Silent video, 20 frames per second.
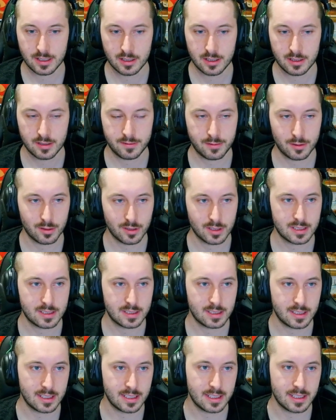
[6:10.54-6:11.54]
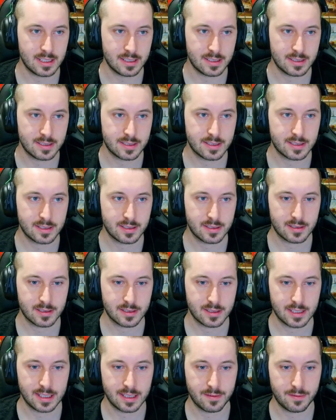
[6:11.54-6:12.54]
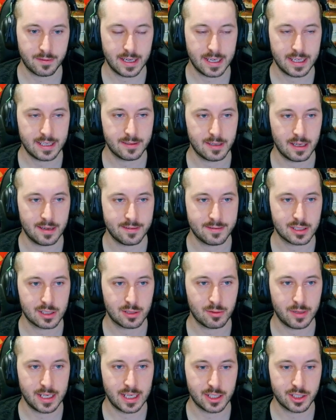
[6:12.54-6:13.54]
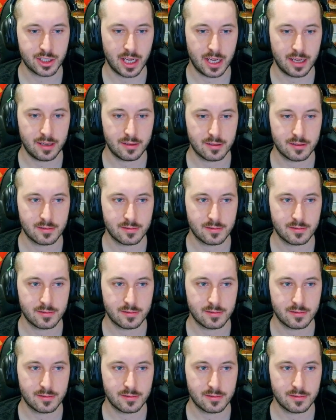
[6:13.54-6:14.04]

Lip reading: Forced is king f8 after queen h8.